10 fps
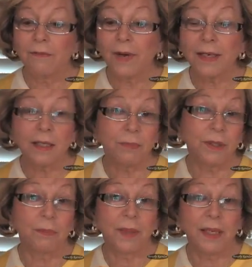finally
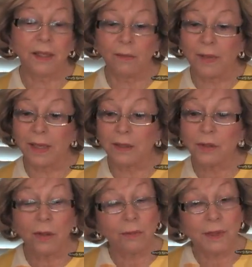put the painting away.
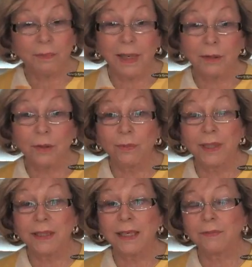So it was about 2
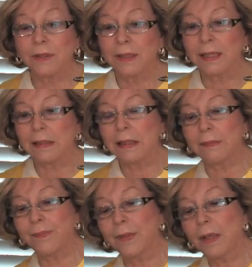weeks after
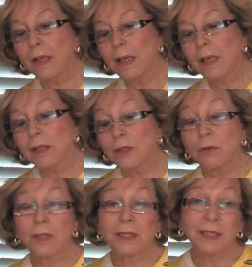that.
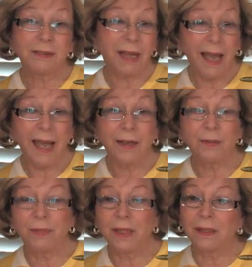So this had
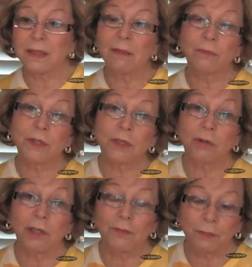to be some
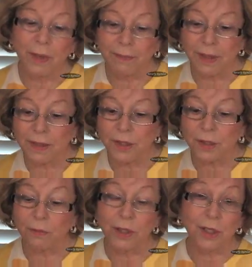sort of a
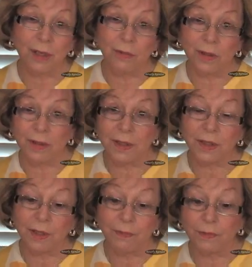premonition, which I wouldn't
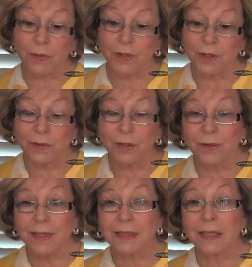accept. Of course, you
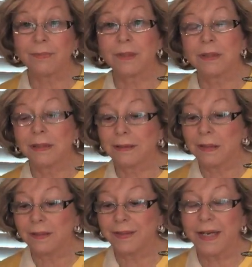don't accept
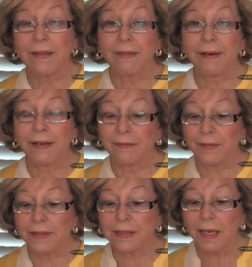death, any of
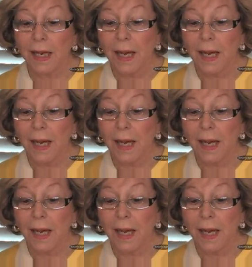us.